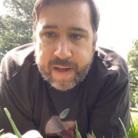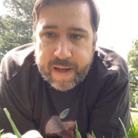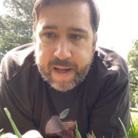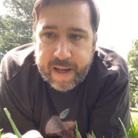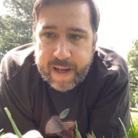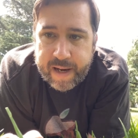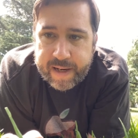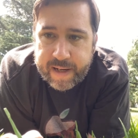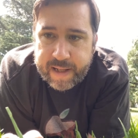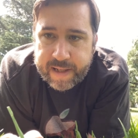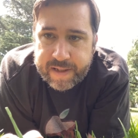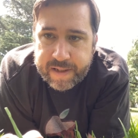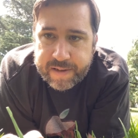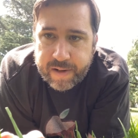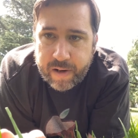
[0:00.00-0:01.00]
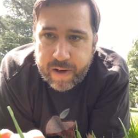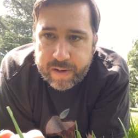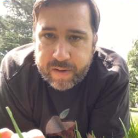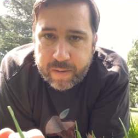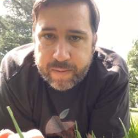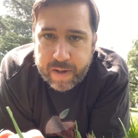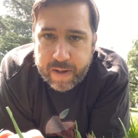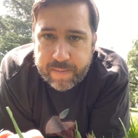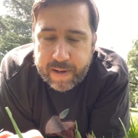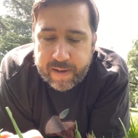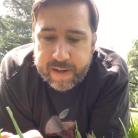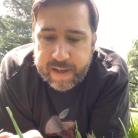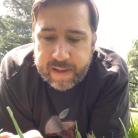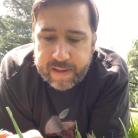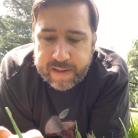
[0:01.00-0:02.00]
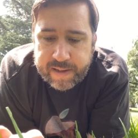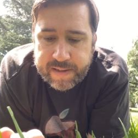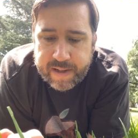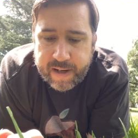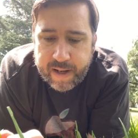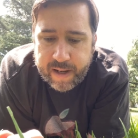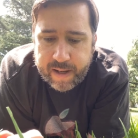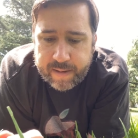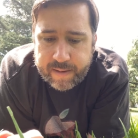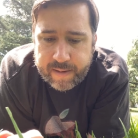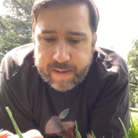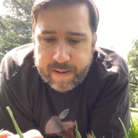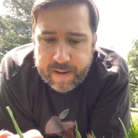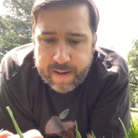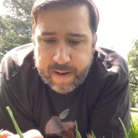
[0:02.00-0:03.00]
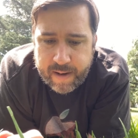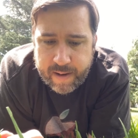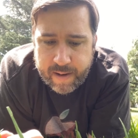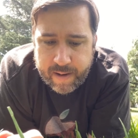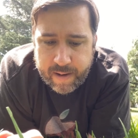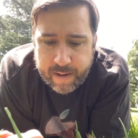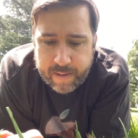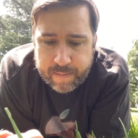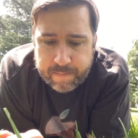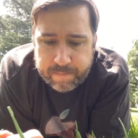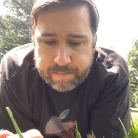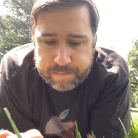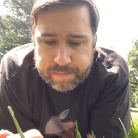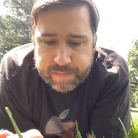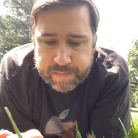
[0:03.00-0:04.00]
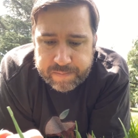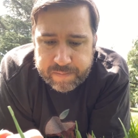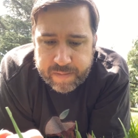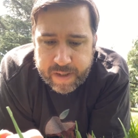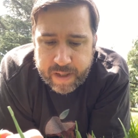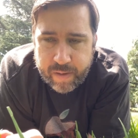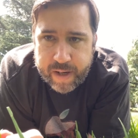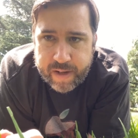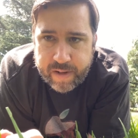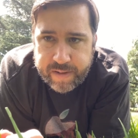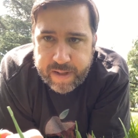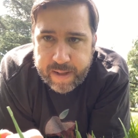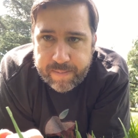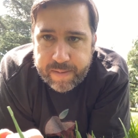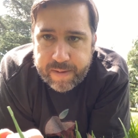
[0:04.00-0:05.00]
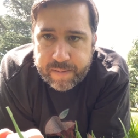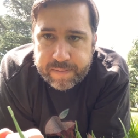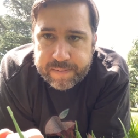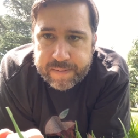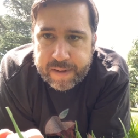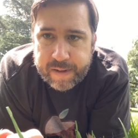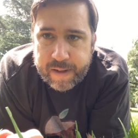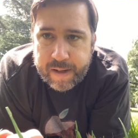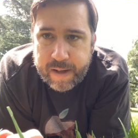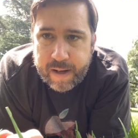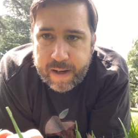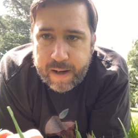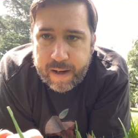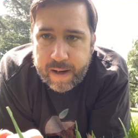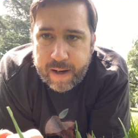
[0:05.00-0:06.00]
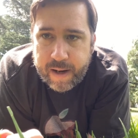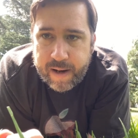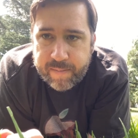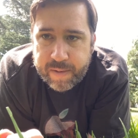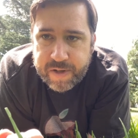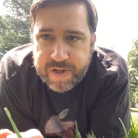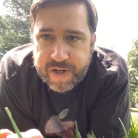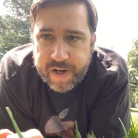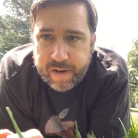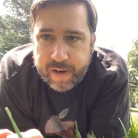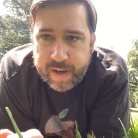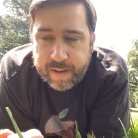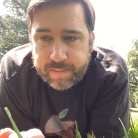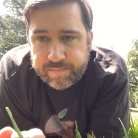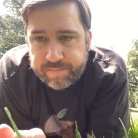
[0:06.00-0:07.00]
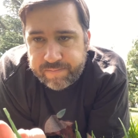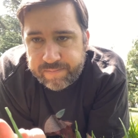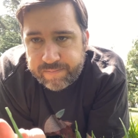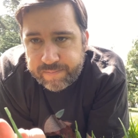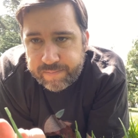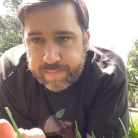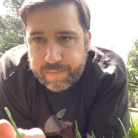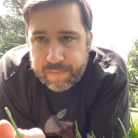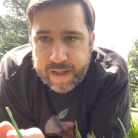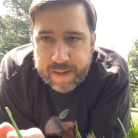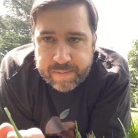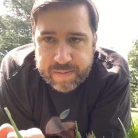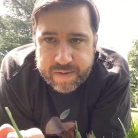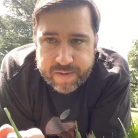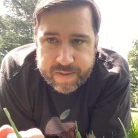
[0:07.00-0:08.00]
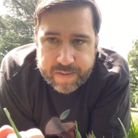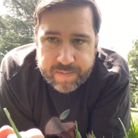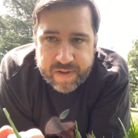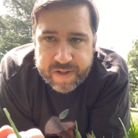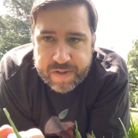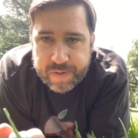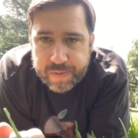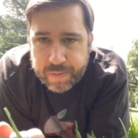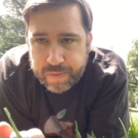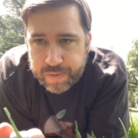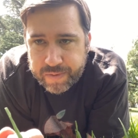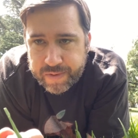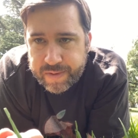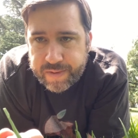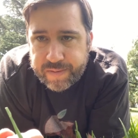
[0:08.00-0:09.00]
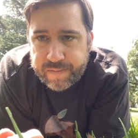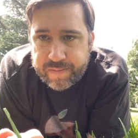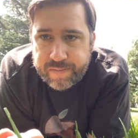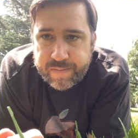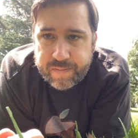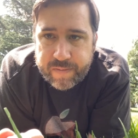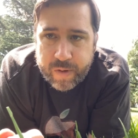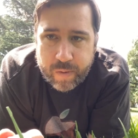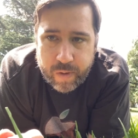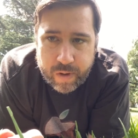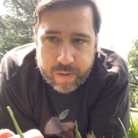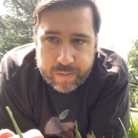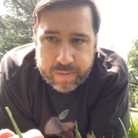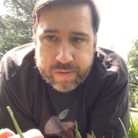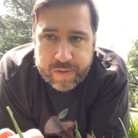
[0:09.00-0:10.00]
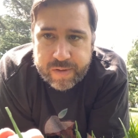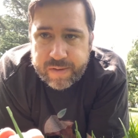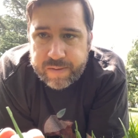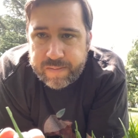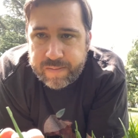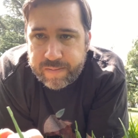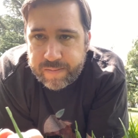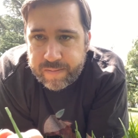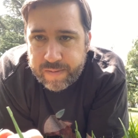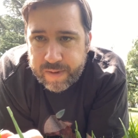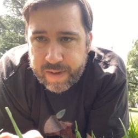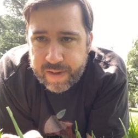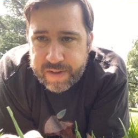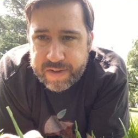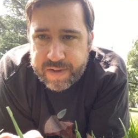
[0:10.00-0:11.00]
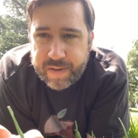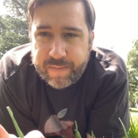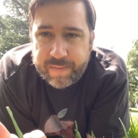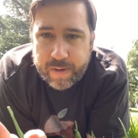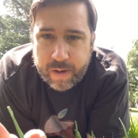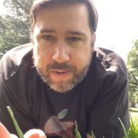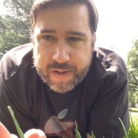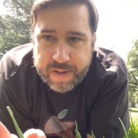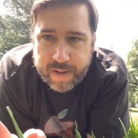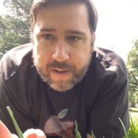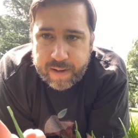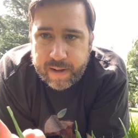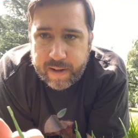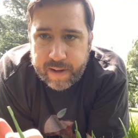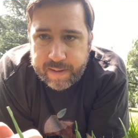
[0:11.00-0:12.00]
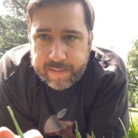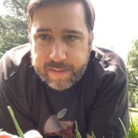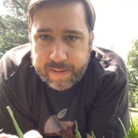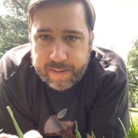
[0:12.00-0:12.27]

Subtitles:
And I'd like to talk a little bit about healing today in greater depth. I have been sharing memes, visuals, quotes, some verbiage online.